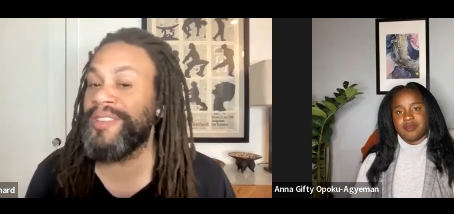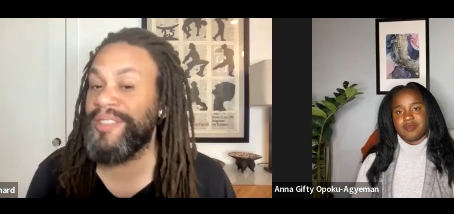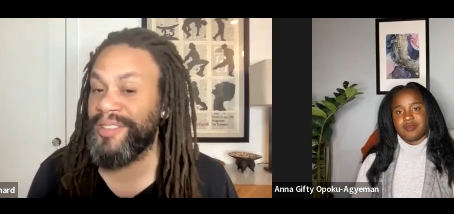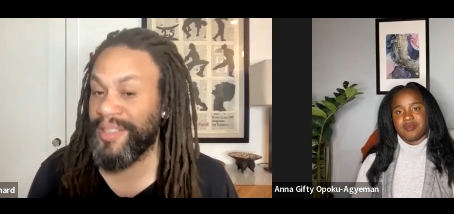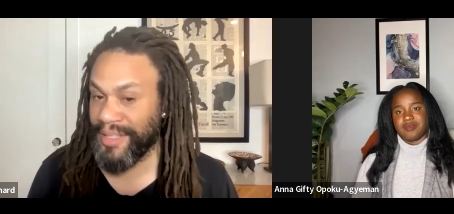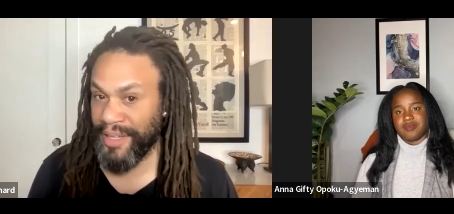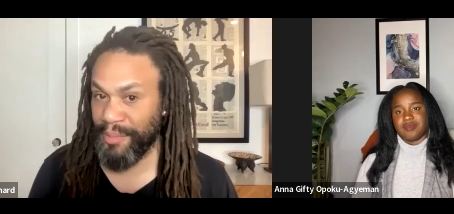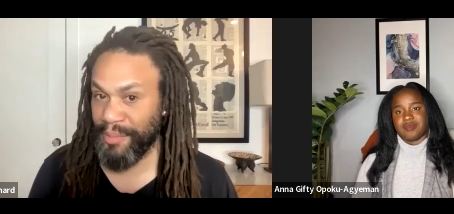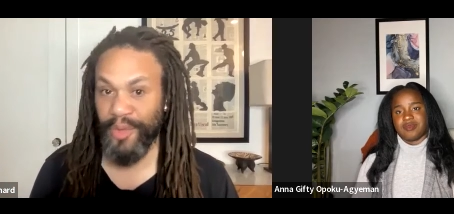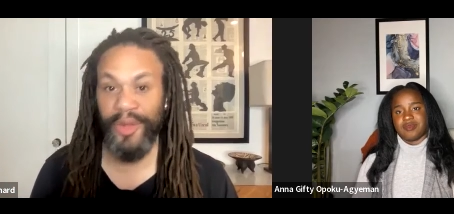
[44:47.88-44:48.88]
Speaker 1: many seats at the
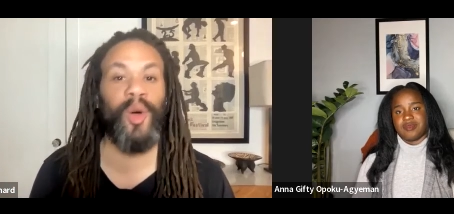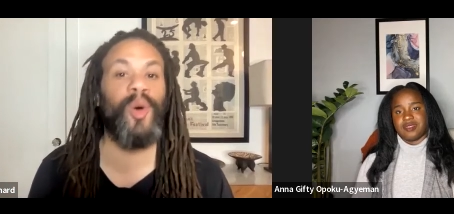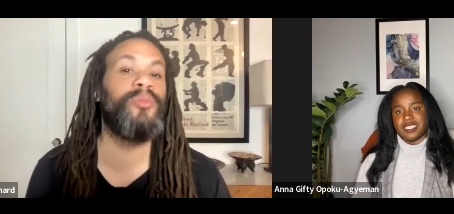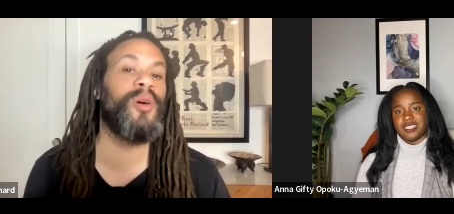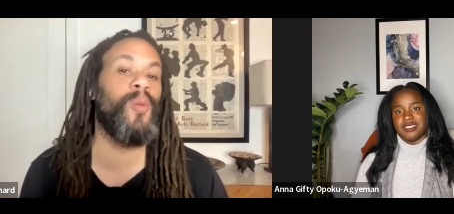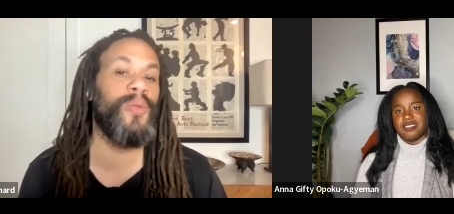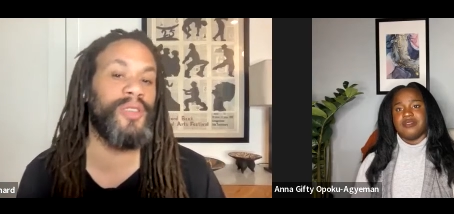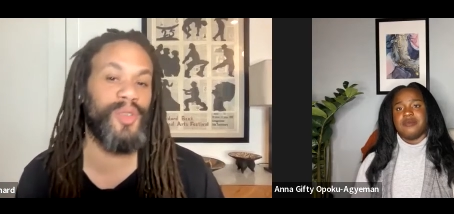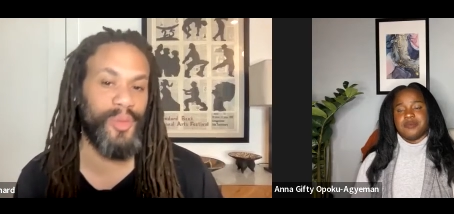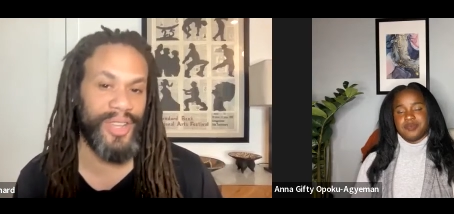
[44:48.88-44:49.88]
table. There are only
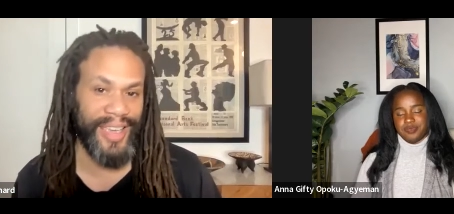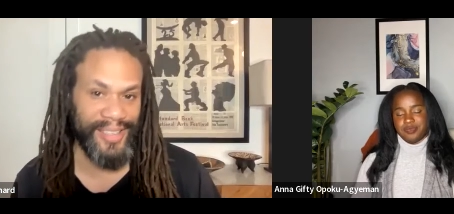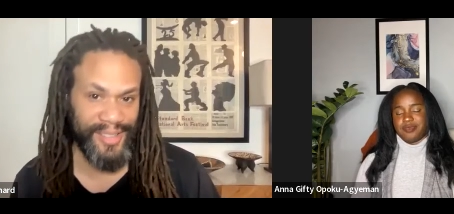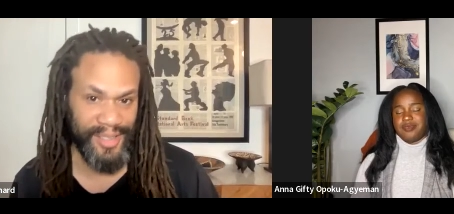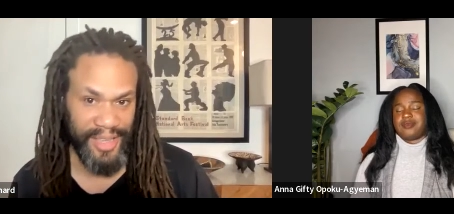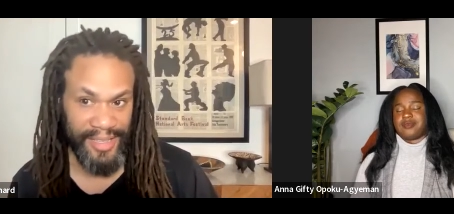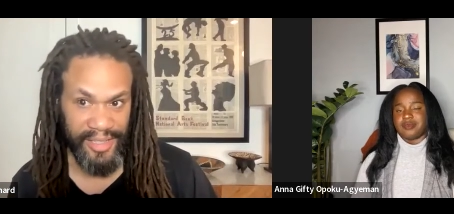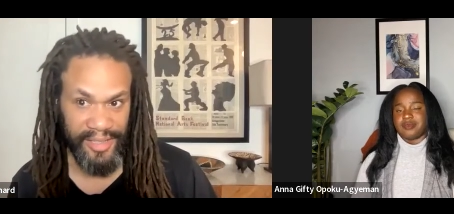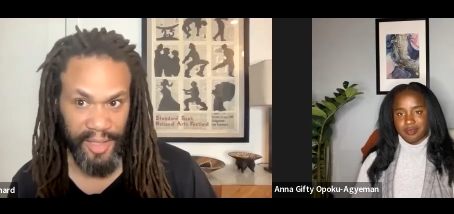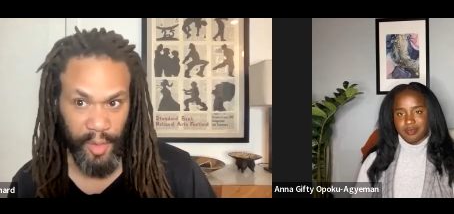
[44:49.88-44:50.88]
so many essays
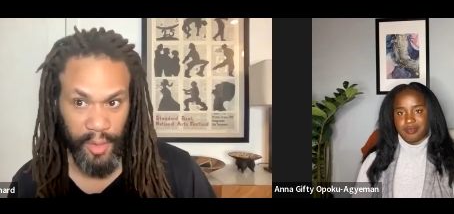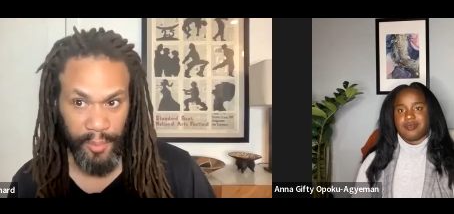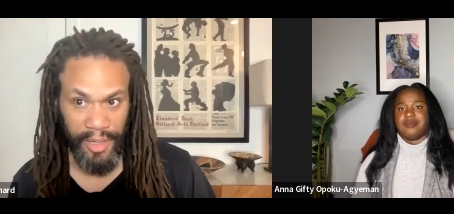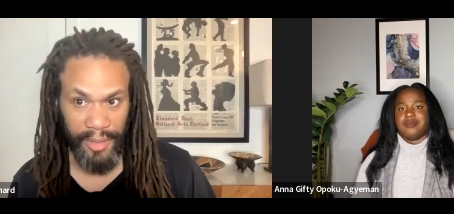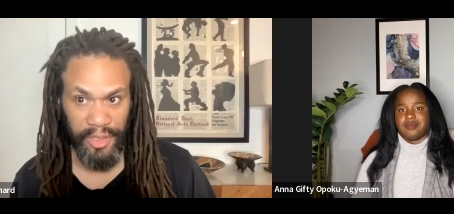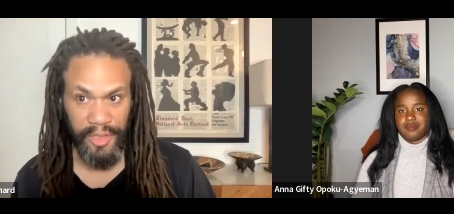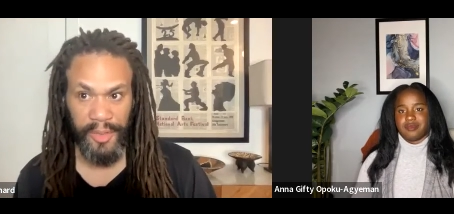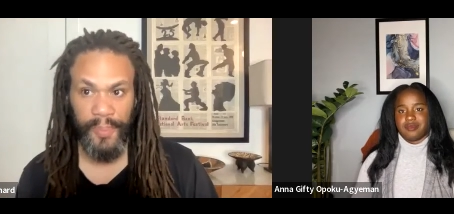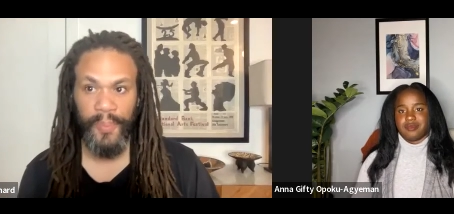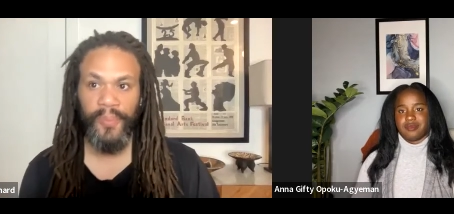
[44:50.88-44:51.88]
that you can publish.